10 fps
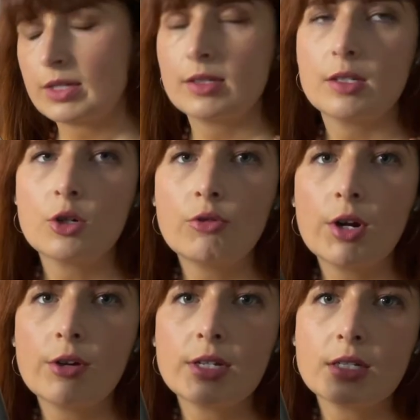Silk
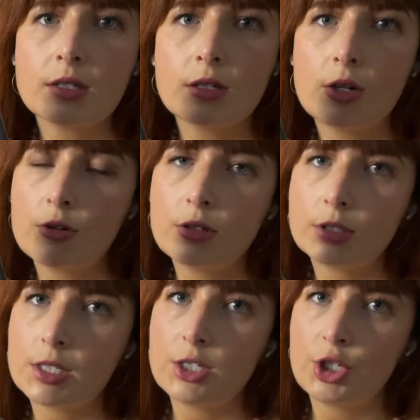Road is a local
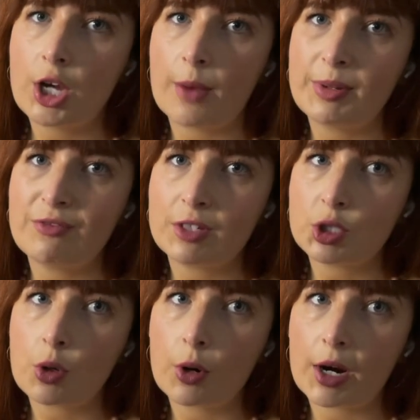tea shop in
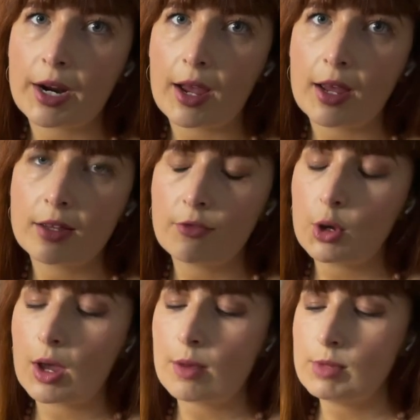Victoria. If you
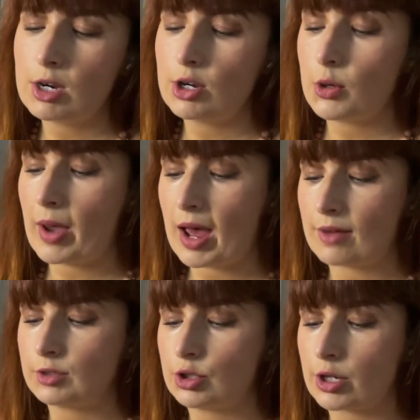come here, you
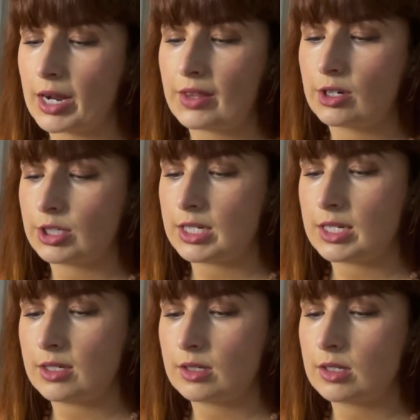have to try their
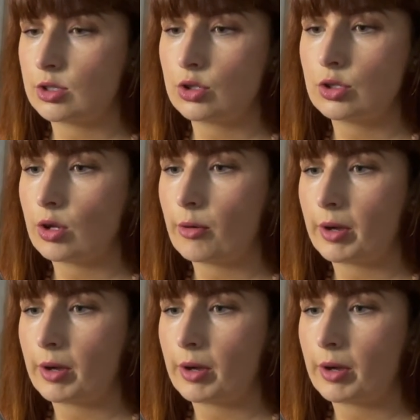teas. It's so